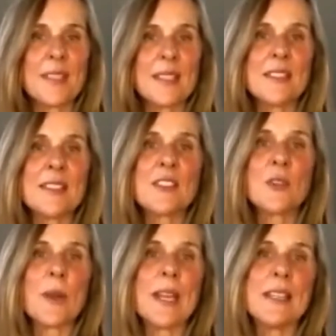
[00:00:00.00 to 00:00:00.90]
This is
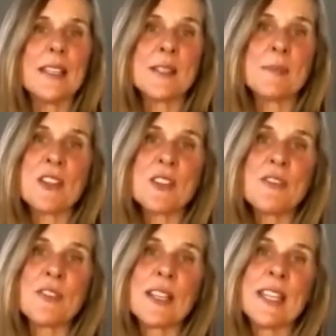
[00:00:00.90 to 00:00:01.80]
great, especially
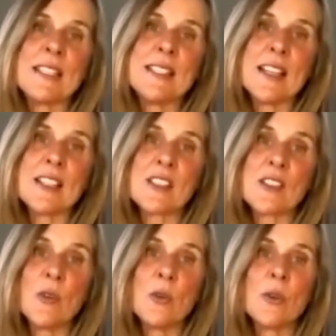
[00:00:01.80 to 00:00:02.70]
for kids at
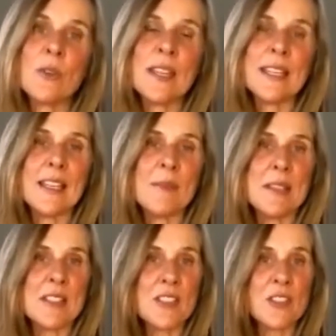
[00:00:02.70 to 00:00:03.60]
school that get a
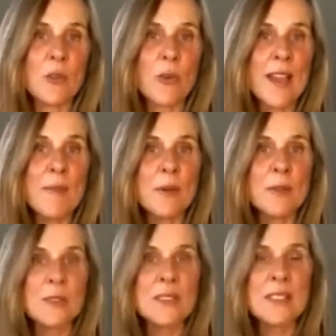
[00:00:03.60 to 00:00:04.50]
bit
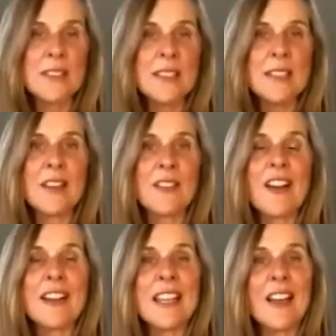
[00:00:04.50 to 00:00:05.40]
scrambled. They're
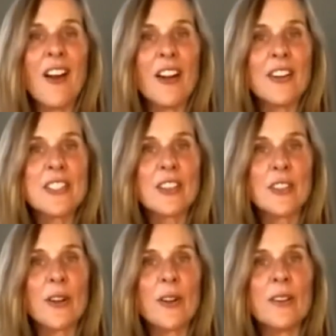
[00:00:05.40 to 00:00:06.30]
finding it hard to
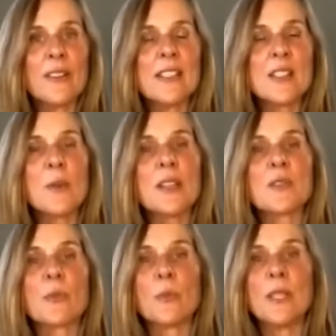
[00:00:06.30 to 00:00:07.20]
learn. This one
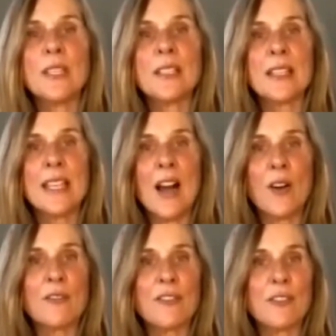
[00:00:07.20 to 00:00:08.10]
is really
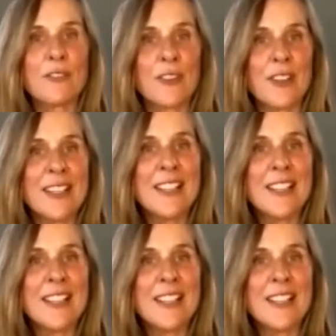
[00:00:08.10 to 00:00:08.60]
helpful for